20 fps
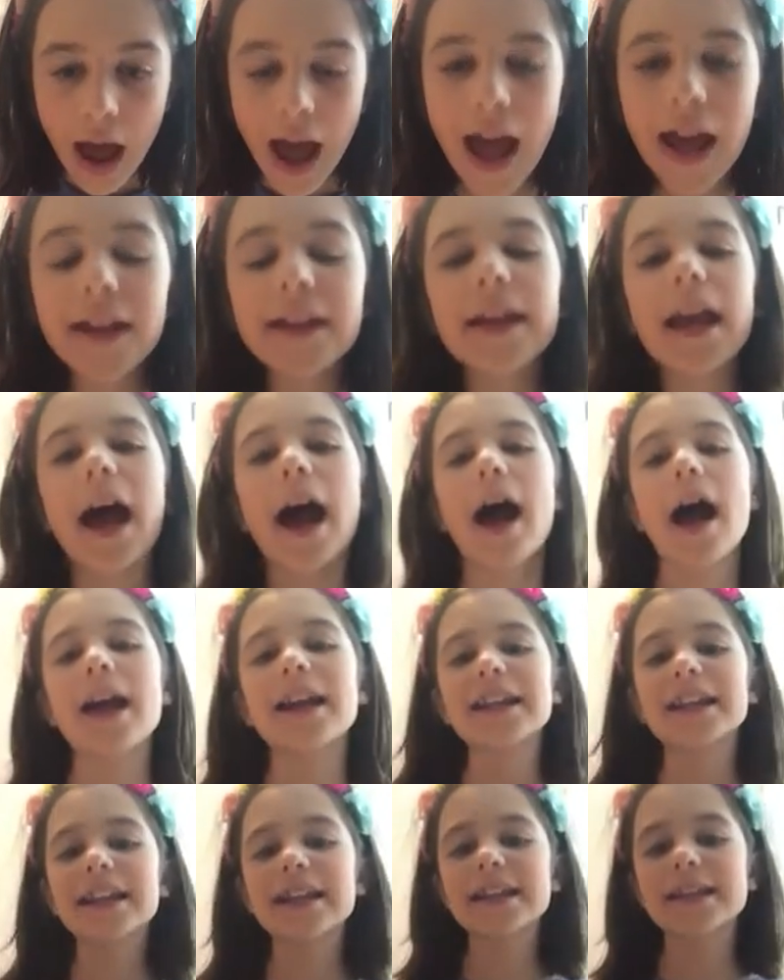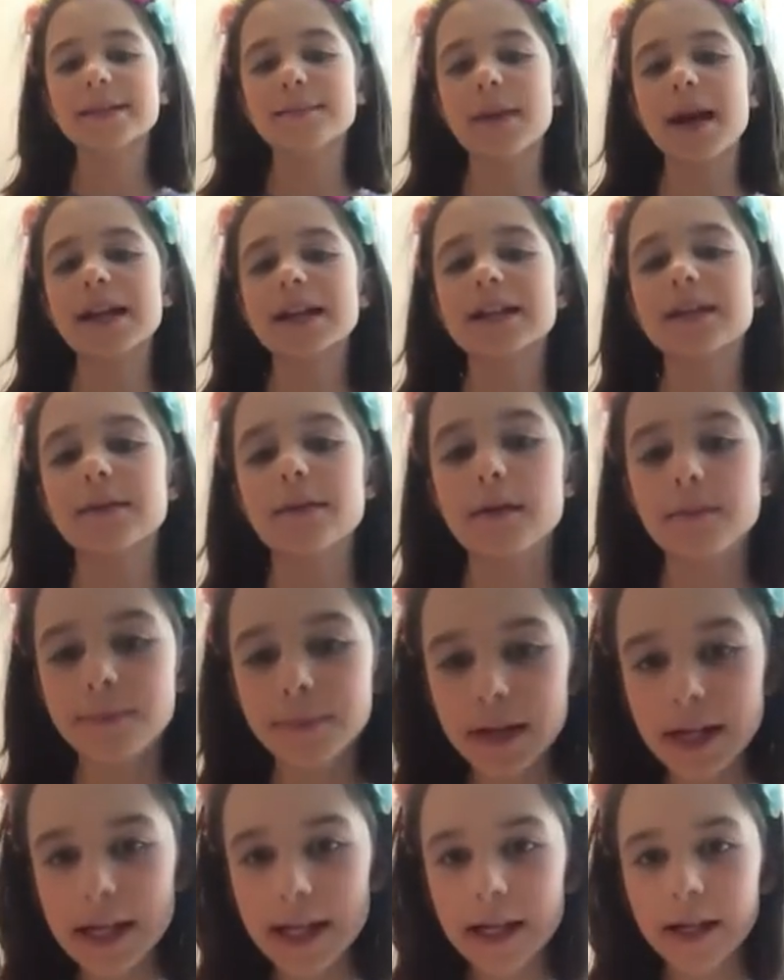And yeah, and it is meant to
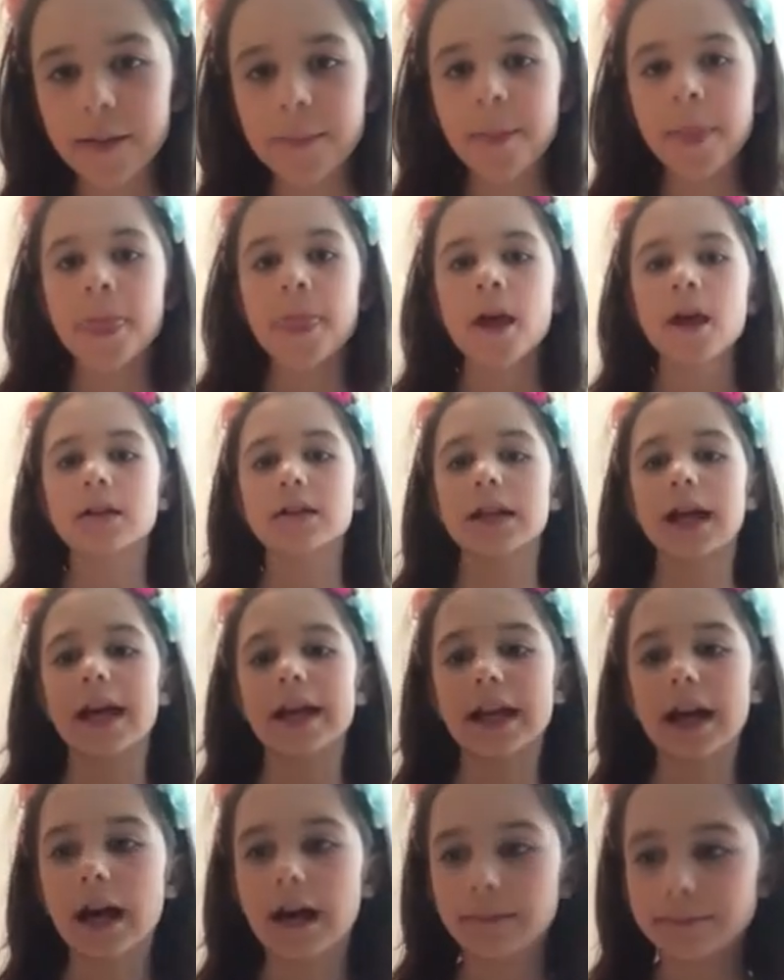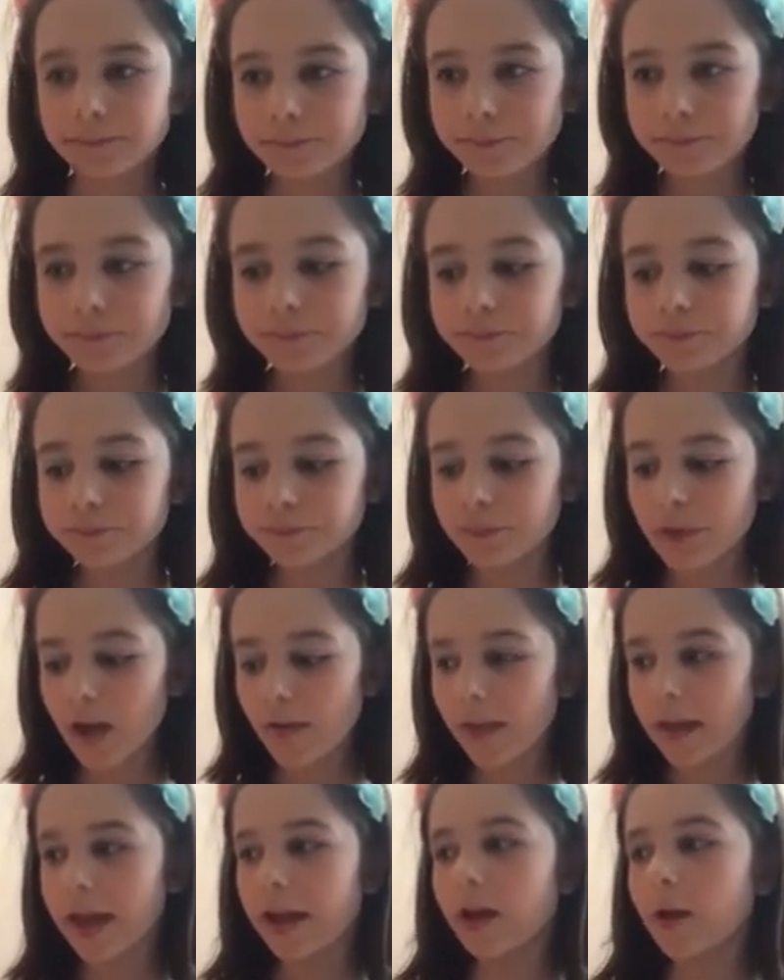be like I'm
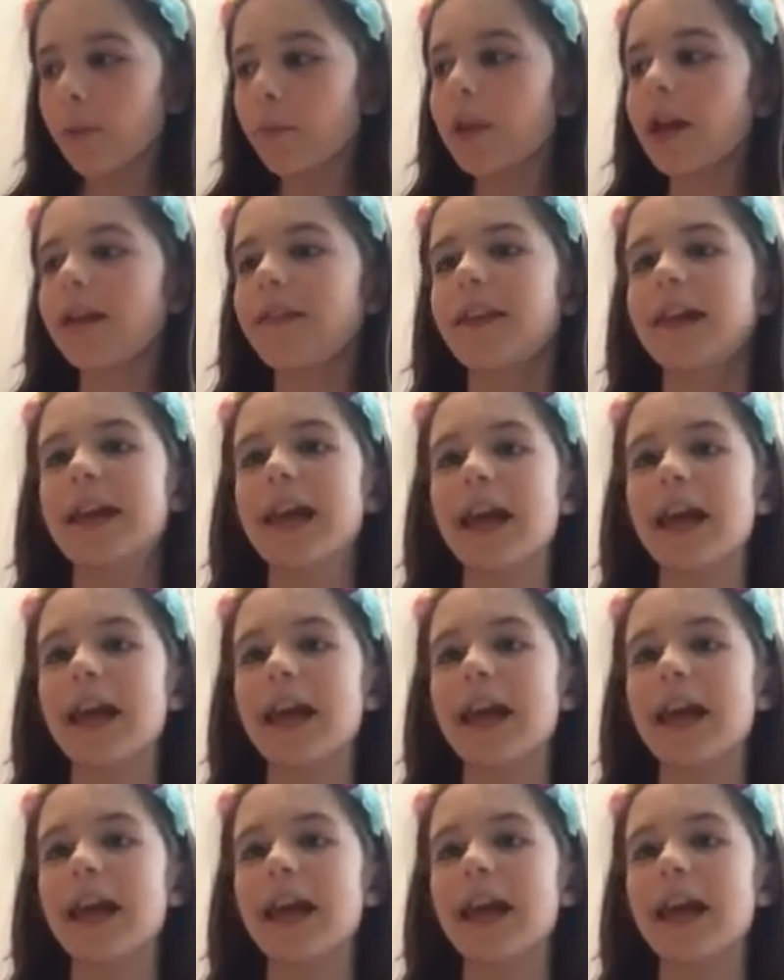like, I don't play the